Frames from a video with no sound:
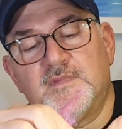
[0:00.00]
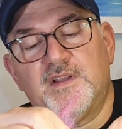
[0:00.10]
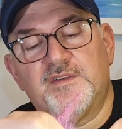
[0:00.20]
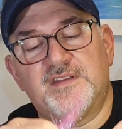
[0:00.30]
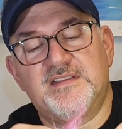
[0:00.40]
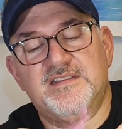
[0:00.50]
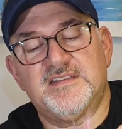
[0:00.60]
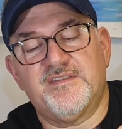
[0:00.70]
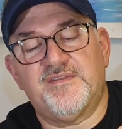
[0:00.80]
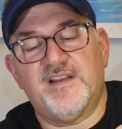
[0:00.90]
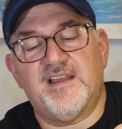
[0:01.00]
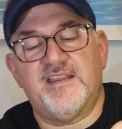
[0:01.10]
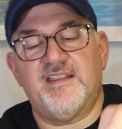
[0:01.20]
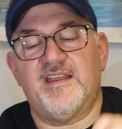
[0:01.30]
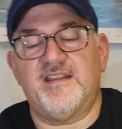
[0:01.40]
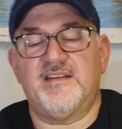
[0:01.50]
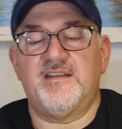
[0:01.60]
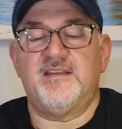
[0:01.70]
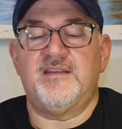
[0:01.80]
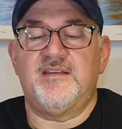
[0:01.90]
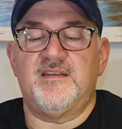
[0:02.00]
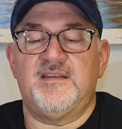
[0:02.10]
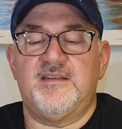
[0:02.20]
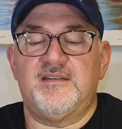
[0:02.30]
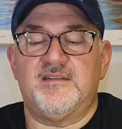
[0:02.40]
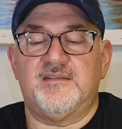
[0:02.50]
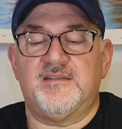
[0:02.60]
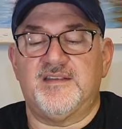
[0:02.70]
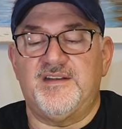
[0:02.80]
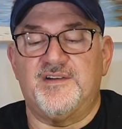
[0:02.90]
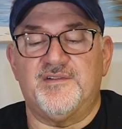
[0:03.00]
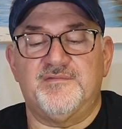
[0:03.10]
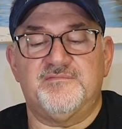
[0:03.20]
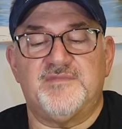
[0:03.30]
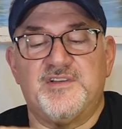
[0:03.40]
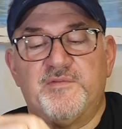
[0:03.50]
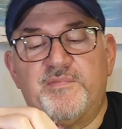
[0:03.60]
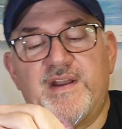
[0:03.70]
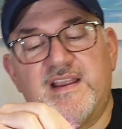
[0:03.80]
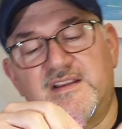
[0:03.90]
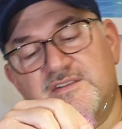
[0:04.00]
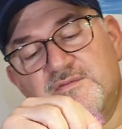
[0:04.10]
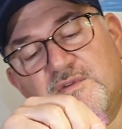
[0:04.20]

You know, this is a fly that, you know, little brackish